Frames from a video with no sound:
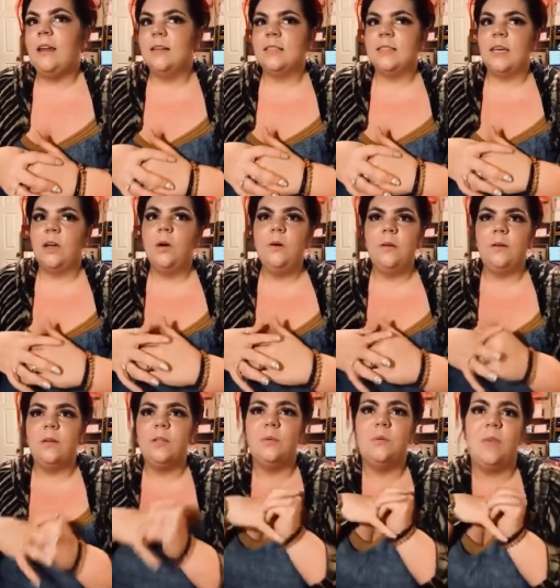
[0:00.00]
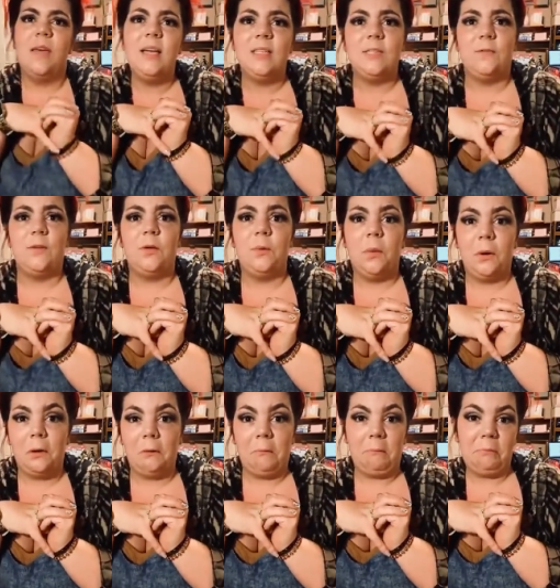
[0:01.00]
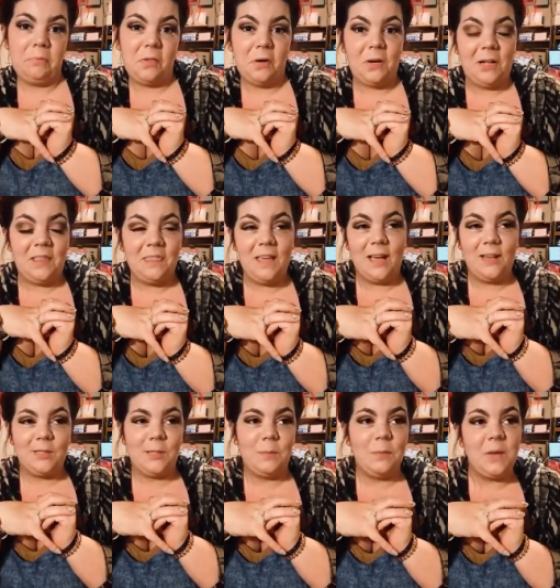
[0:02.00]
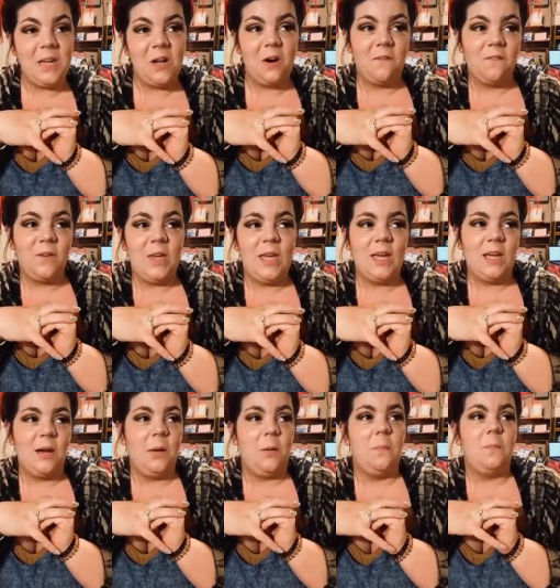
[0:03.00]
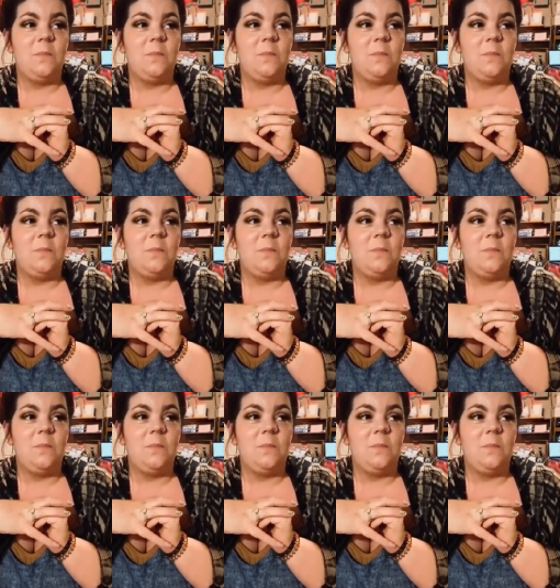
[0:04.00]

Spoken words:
And it's like, oh, you can do this if you earn 30,000 PRV in a